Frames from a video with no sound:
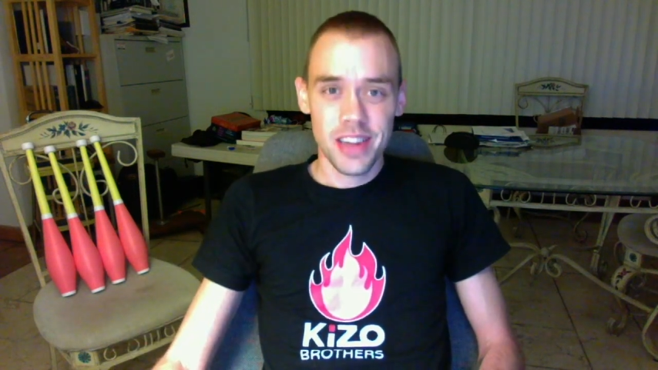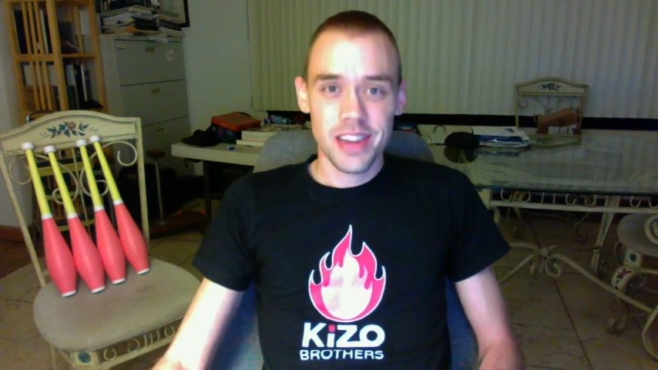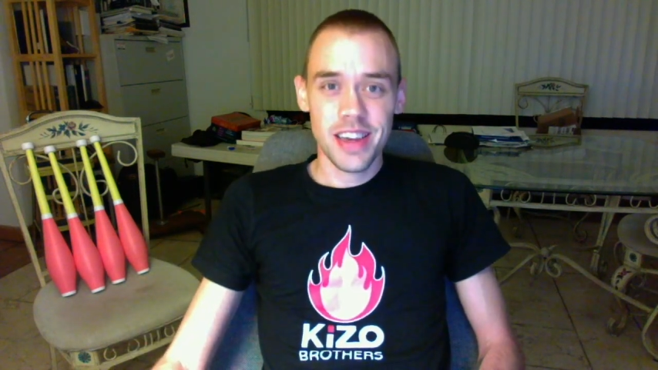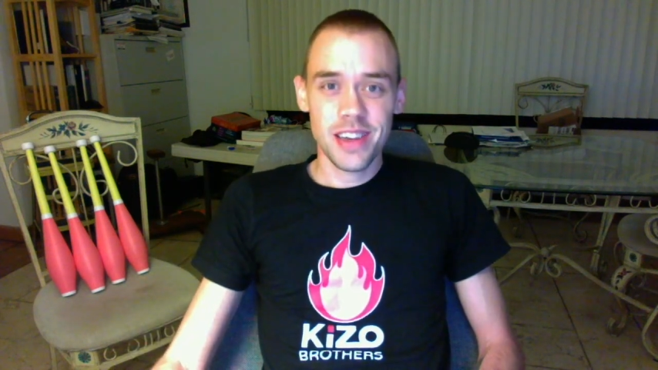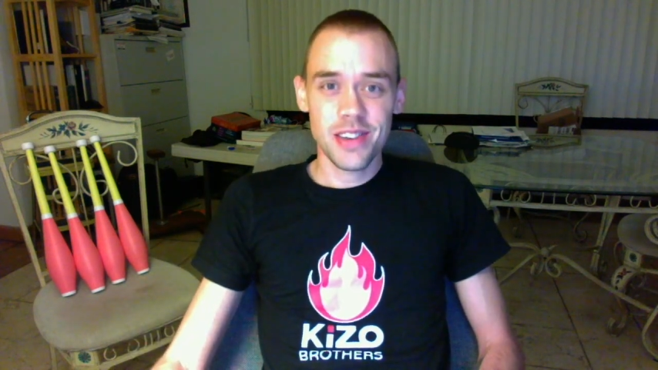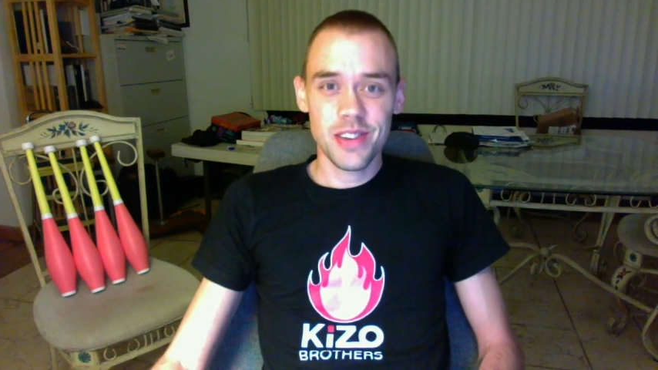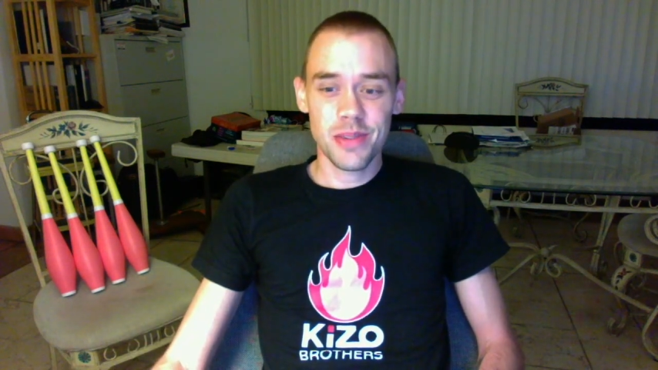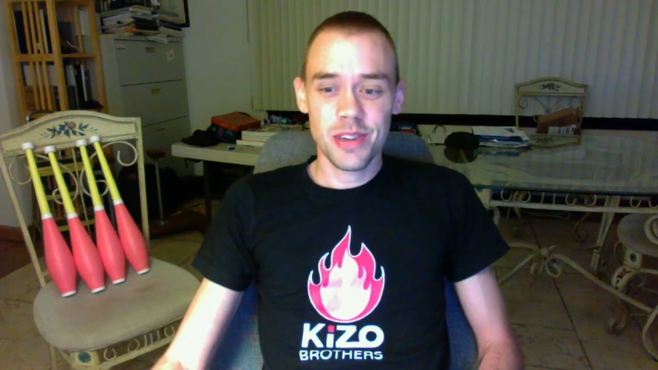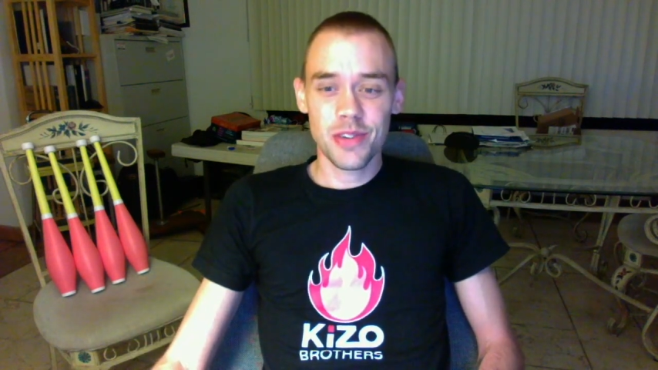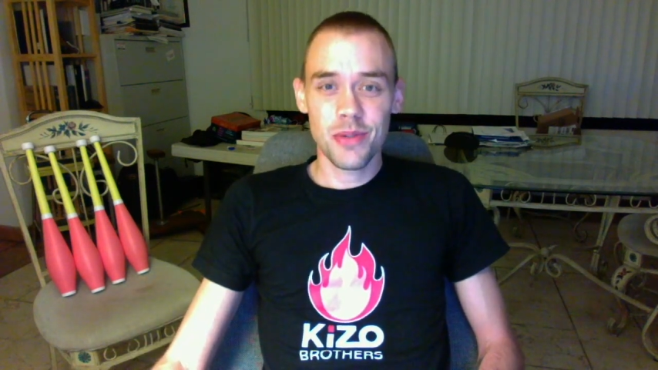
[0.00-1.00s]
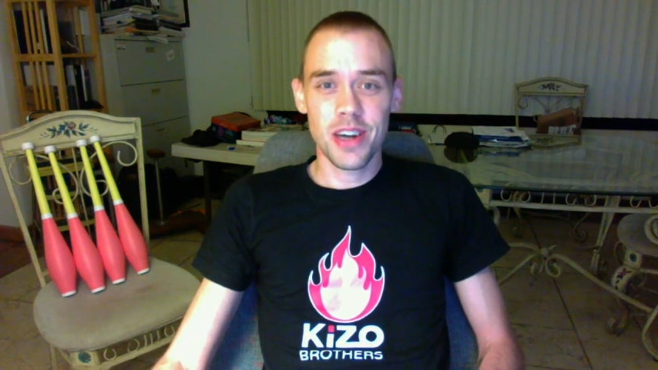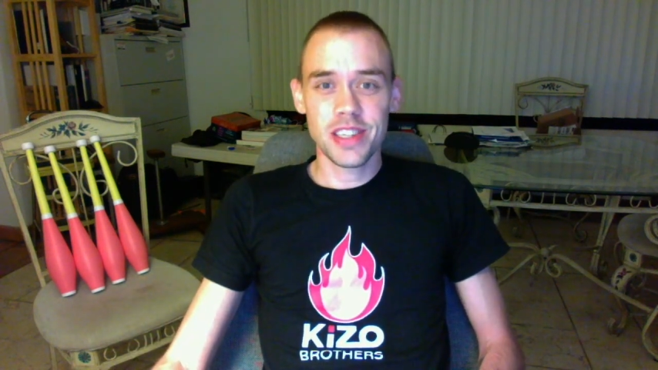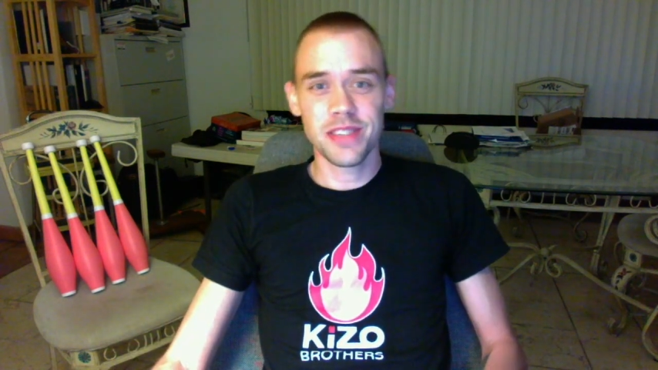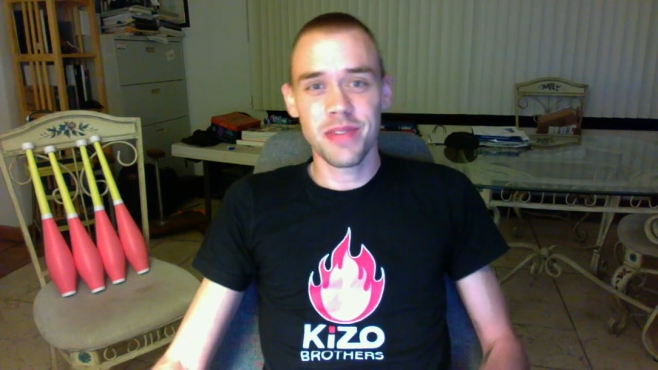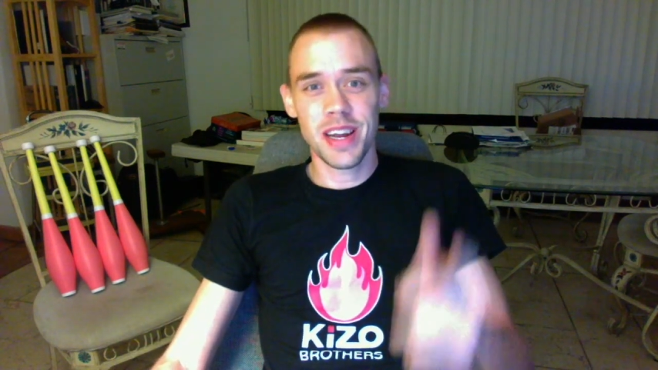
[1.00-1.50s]
Thank you so much for
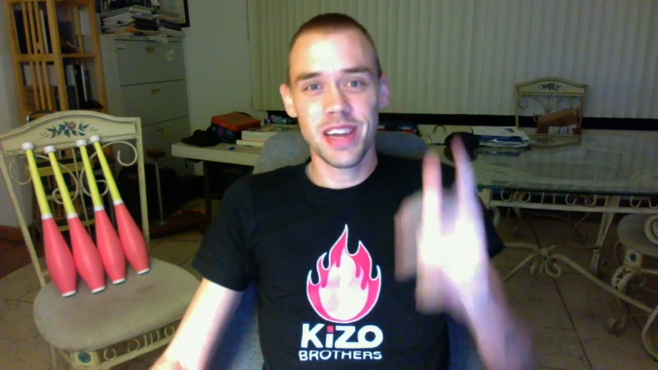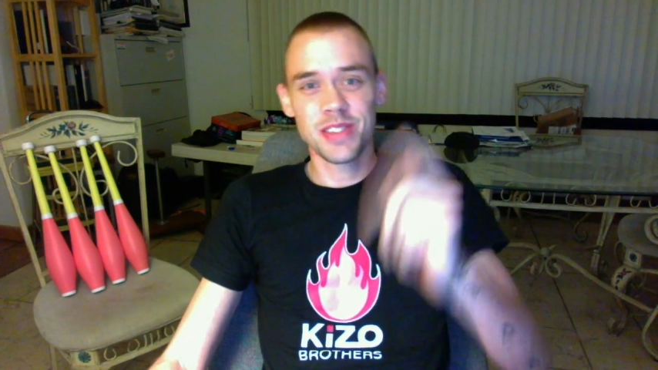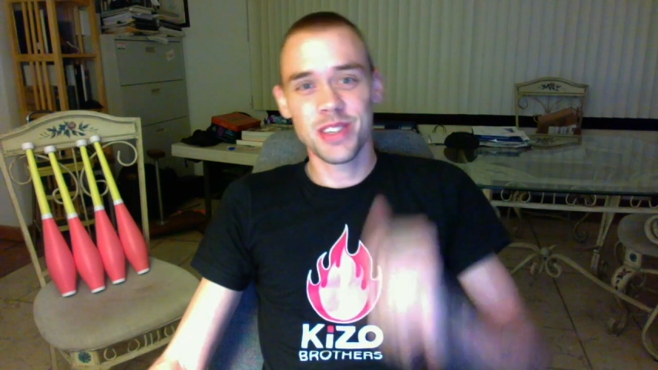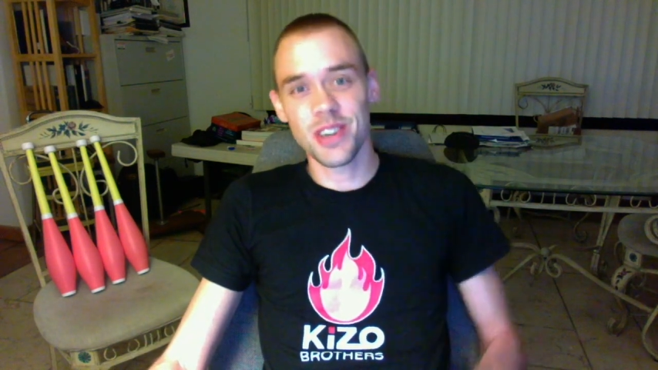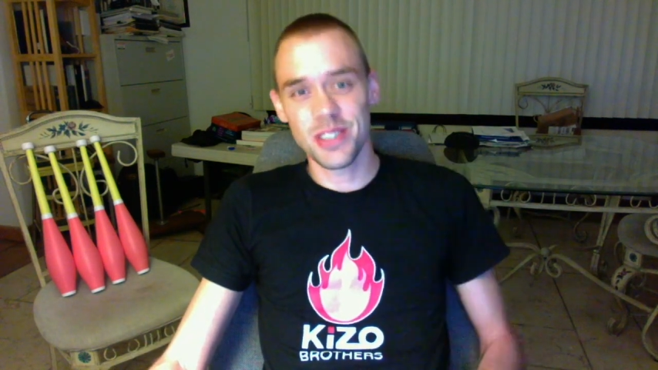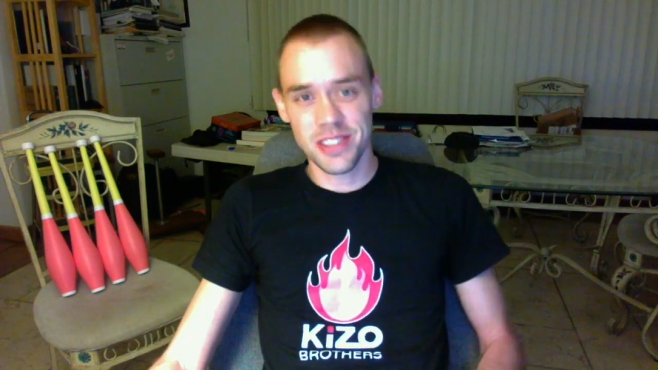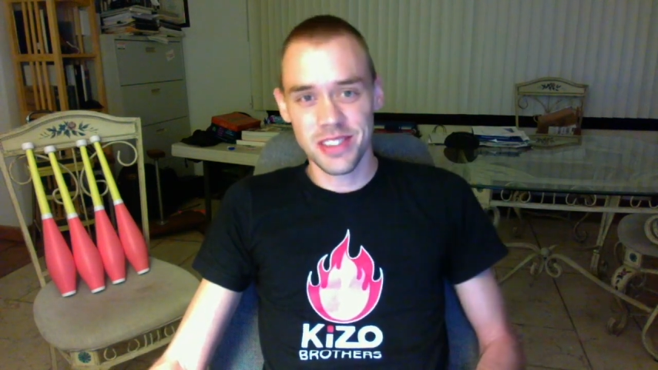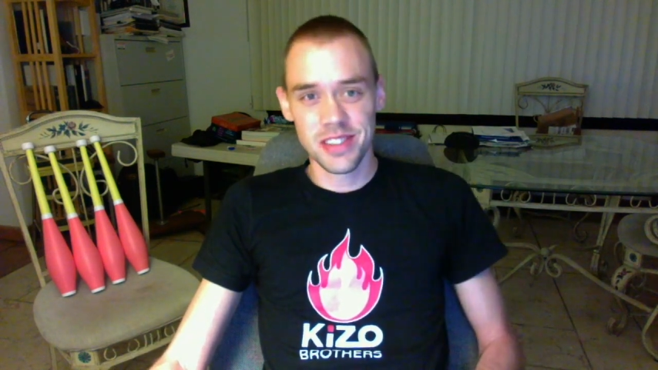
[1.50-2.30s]
watching. My name is Carson.